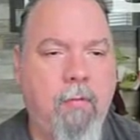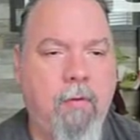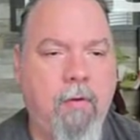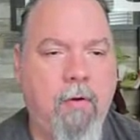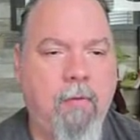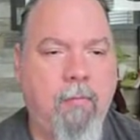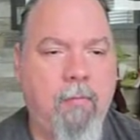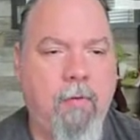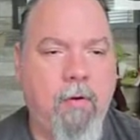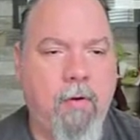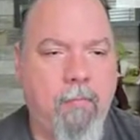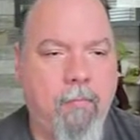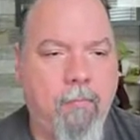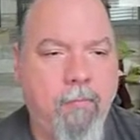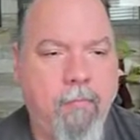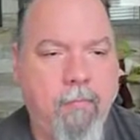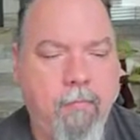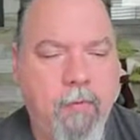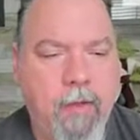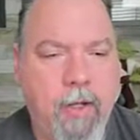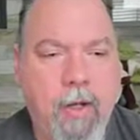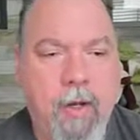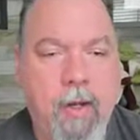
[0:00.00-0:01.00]
what comes up.
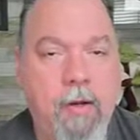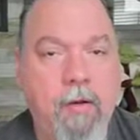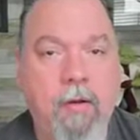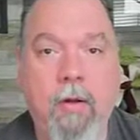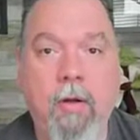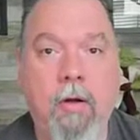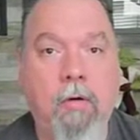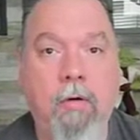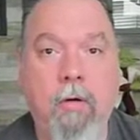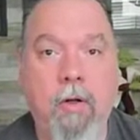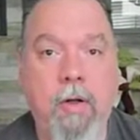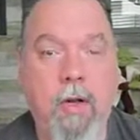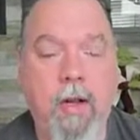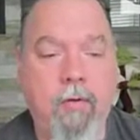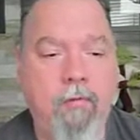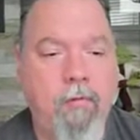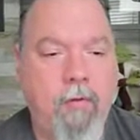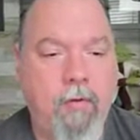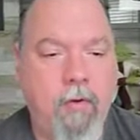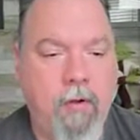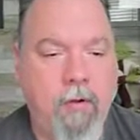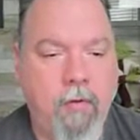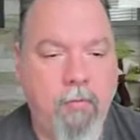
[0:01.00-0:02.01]
I literally
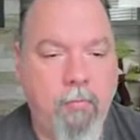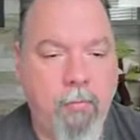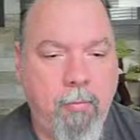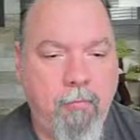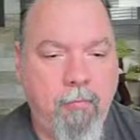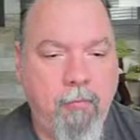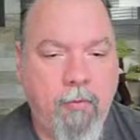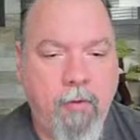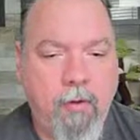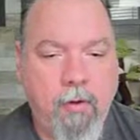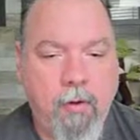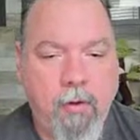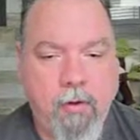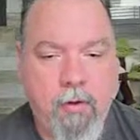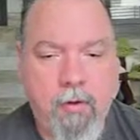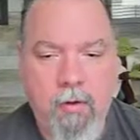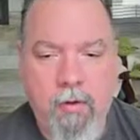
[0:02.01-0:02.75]
haven't done this before.